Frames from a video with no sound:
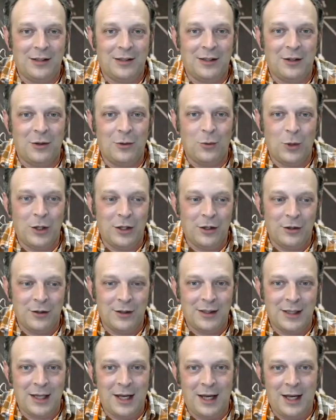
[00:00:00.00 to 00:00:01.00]
So what you're
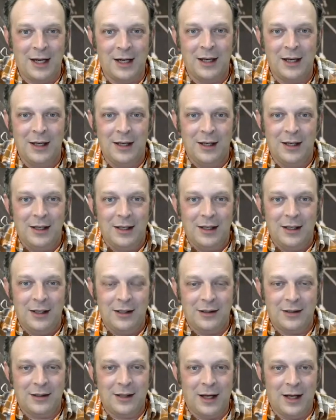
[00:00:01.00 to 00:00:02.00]
saying
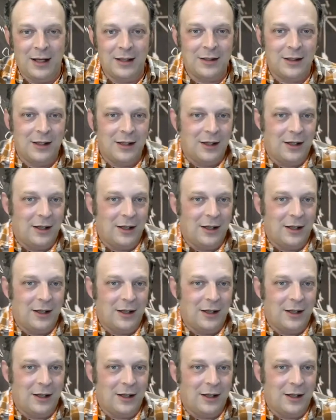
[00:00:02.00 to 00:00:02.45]
is that